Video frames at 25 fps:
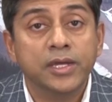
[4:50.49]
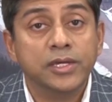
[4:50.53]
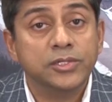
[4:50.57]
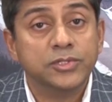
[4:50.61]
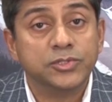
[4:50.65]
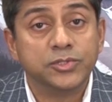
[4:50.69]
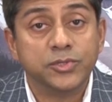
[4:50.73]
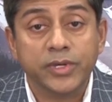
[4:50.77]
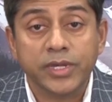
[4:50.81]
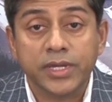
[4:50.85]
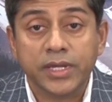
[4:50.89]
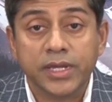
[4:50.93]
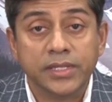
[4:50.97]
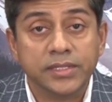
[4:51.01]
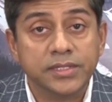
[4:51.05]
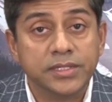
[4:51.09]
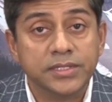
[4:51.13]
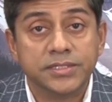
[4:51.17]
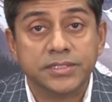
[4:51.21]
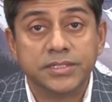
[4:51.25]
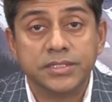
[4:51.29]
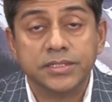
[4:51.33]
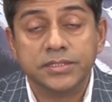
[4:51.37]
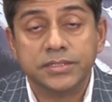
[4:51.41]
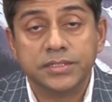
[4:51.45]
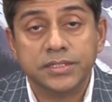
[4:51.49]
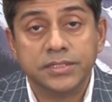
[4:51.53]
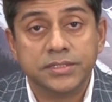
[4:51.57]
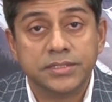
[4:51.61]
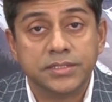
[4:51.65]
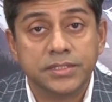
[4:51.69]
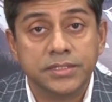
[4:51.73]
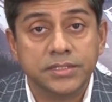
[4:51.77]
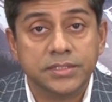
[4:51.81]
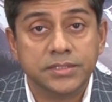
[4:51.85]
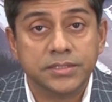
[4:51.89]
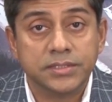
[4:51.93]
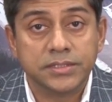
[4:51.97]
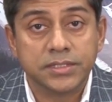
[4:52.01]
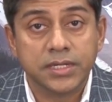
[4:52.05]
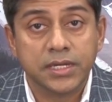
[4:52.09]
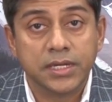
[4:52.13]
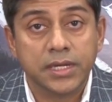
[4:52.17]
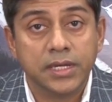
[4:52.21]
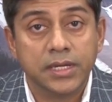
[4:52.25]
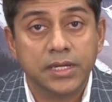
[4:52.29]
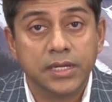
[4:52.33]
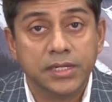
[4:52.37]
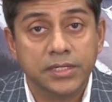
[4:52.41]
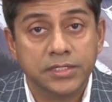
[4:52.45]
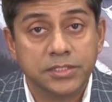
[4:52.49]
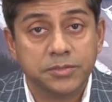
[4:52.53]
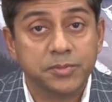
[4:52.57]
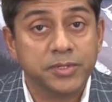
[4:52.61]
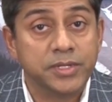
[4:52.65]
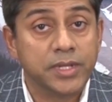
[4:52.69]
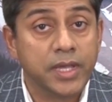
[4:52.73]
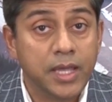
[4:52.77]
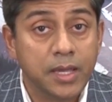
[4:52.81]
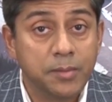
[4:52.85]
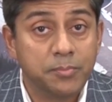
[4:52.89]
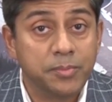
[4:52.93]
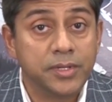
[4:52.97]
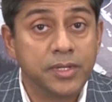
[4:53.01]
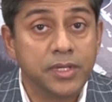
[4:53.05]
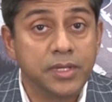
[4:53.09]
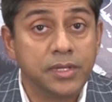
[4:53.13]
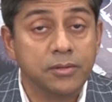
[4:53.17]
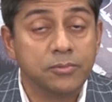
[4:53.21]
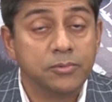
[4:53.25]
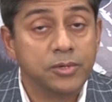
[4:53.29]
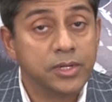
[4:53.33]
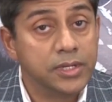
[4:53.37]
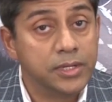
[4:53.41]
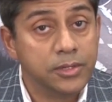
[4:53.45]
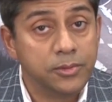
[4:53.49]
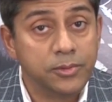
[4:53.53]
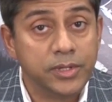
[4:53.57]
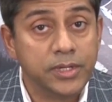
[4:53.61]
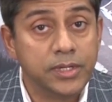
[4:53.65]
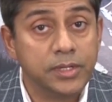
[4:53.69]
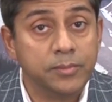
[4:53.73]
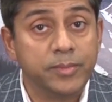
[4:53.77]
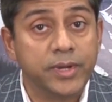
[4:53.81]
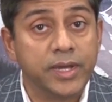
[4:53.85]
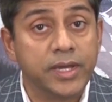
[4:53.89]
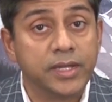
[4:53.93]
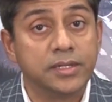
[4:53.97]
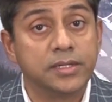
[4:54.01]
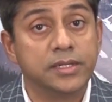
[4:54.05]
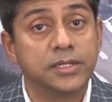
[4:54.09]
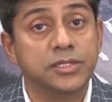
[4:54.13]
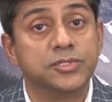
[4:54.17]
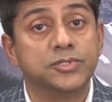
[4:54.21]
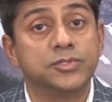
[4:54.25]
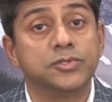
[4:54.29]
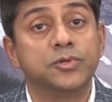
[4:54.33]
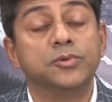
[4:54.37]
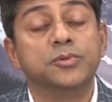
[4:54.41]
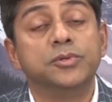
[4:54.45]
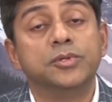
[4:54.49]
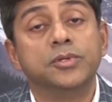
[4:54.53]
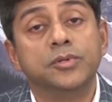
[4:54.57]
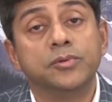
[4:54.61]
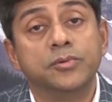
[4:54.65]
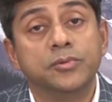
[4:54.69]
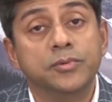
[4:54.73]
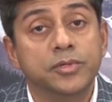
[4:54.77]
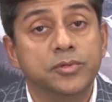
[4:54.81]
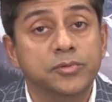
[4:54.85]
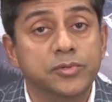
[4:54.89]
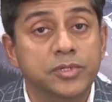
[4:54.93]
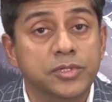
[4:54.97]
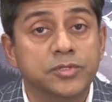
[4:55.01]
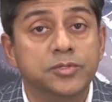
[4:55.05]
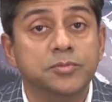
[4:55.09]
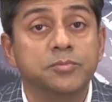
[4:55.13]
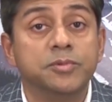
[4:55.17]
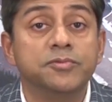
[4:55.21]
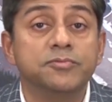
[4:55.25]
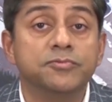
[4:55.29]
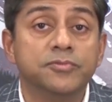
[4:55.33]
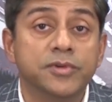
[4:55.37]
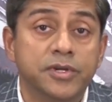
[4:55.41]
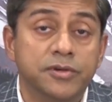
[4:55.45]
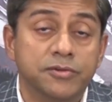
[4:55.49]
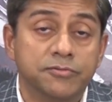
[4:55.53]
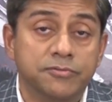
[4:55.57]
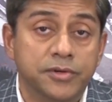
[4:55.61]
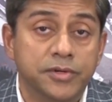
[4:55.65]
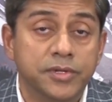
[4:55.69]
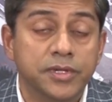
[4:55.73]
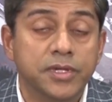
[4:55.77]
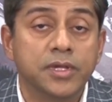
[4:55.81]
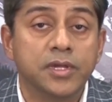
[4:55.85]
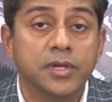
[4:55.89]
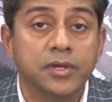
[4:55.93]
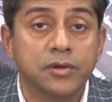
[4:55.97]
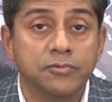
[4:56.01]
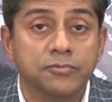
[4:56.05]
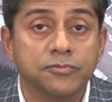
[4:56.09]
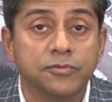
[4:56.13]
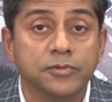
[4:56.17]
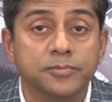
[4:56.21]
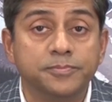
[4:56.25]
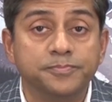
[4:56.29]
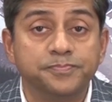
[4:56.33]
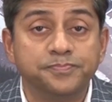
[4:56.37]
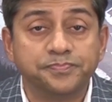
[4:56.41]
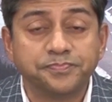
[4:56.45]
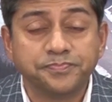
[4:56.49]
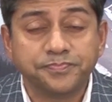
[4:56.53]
So again, this is it's been happening really, really badly. So you need to be very, very careful.